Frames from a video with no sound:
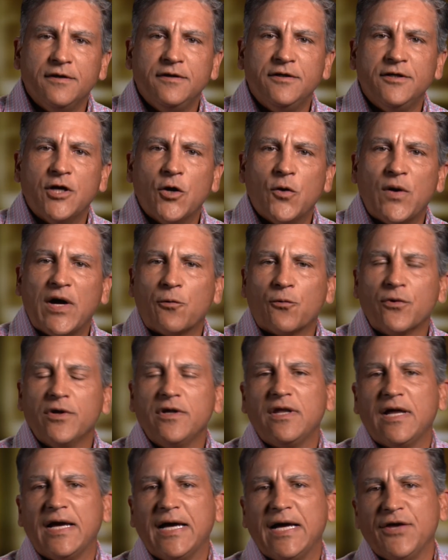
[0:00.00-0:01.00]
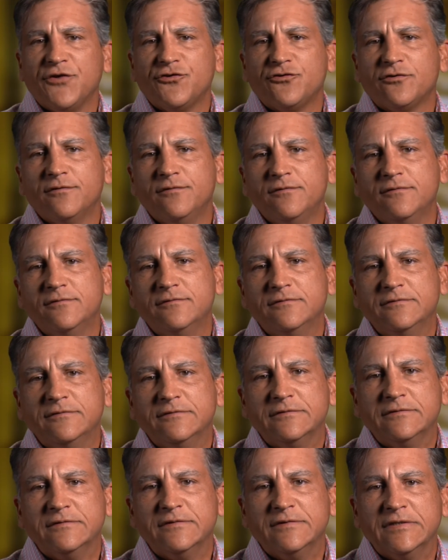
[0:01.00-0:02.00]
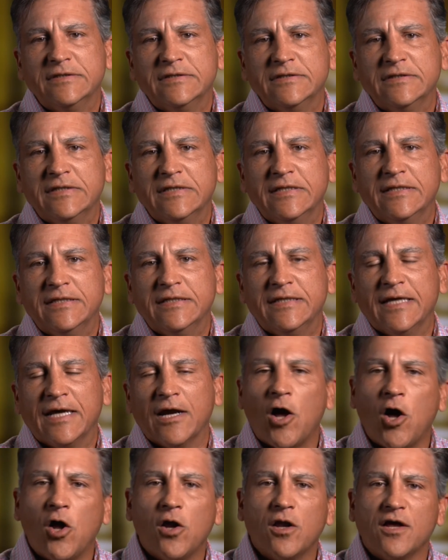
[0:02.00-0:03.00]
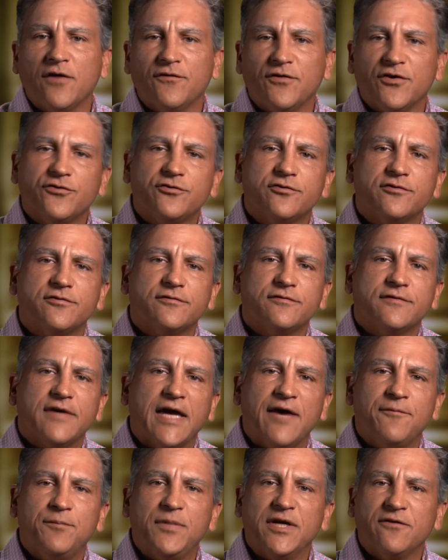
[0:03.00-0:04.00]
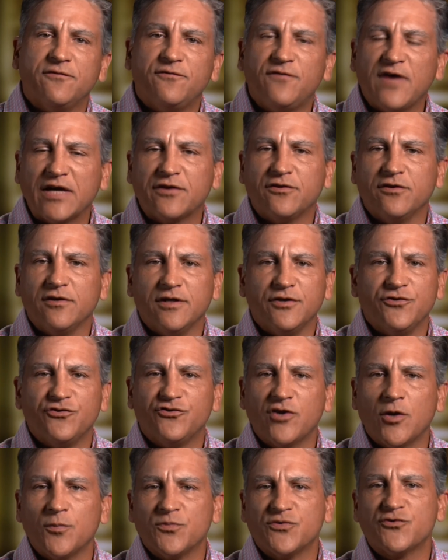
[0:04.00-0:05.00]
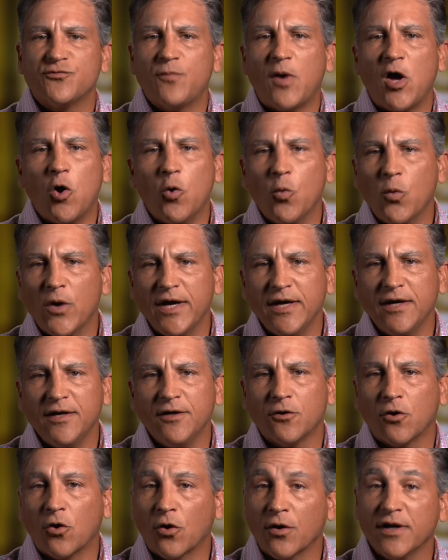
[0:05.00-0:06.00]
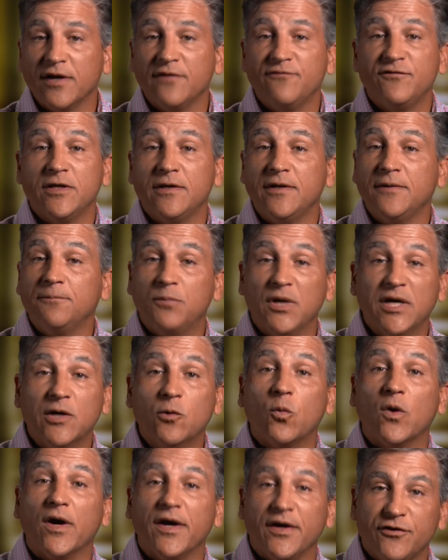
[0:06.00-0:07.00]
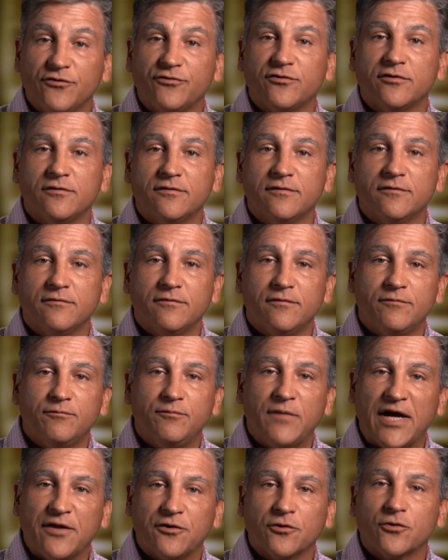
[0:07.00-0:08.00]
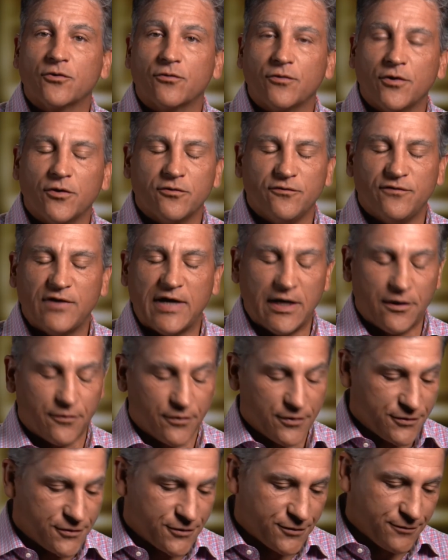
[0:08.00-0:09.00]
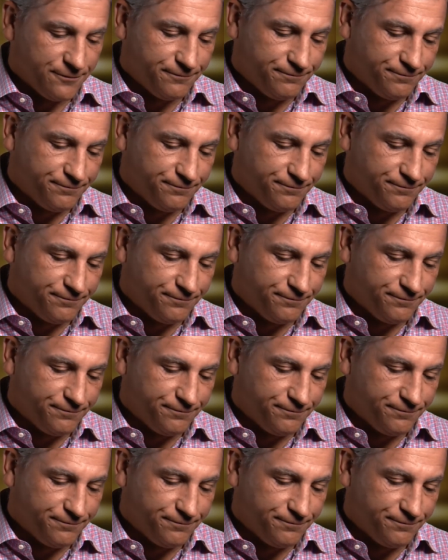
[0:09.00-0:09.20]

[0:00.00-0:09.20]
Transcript: I realize that all of us have been affected in some small way or even in big ways by the coronavirus.